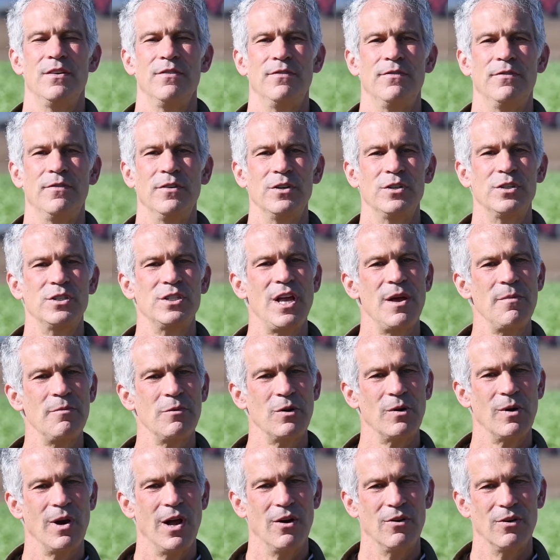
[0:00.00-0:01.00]
for some
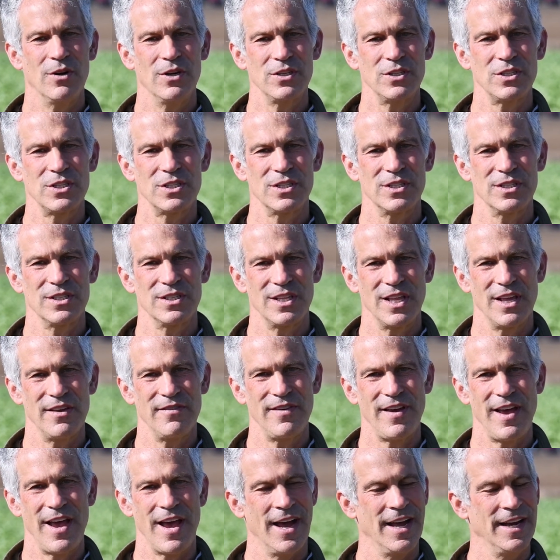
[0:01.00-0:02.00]
growers, they've
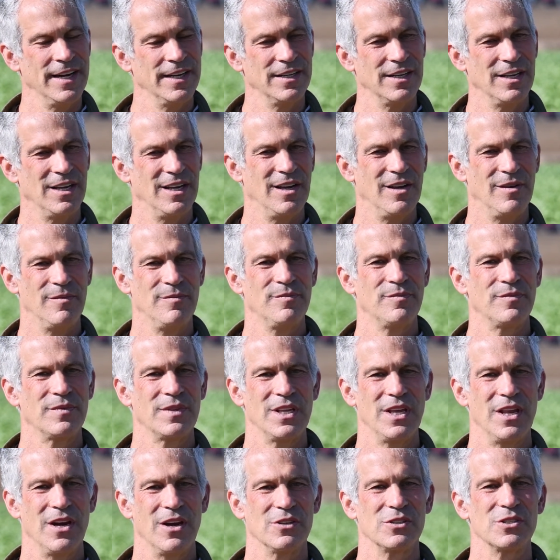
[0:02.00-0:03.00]
had
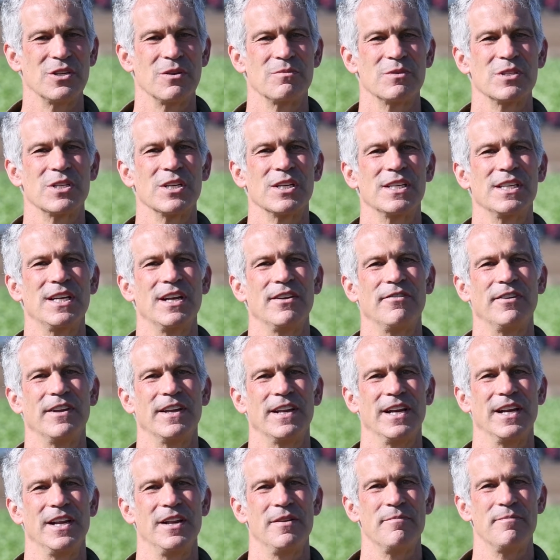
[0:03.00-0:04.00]
some
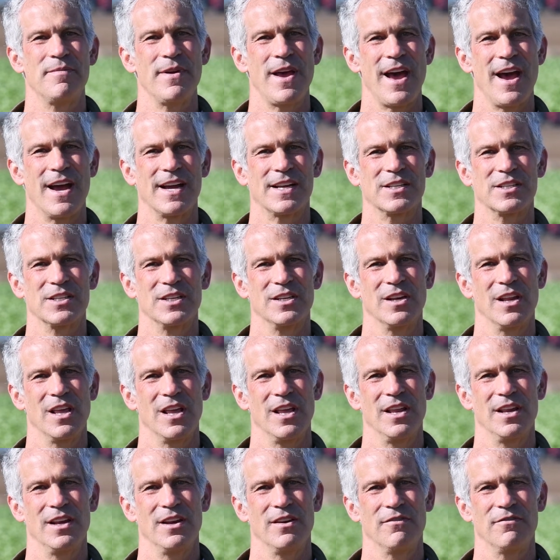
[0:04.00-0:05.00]
significant impacts
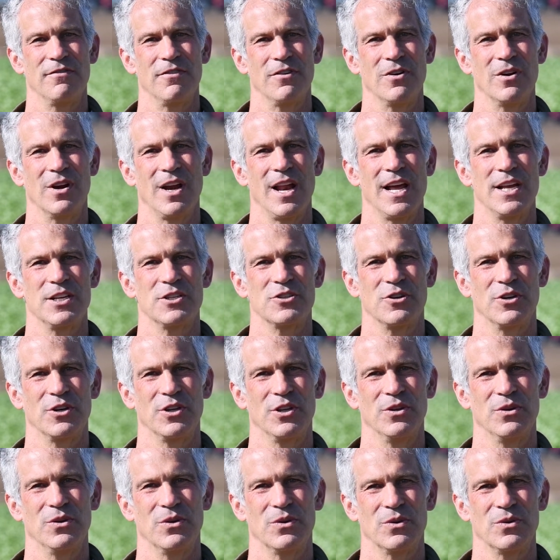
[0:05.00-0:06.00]
in fertilizer
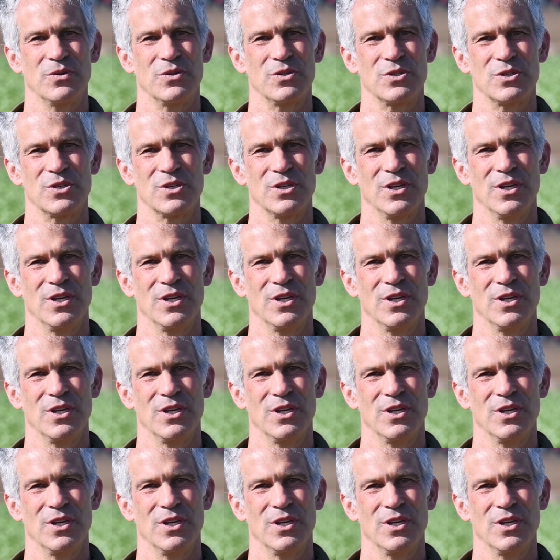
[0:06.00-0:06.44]
use.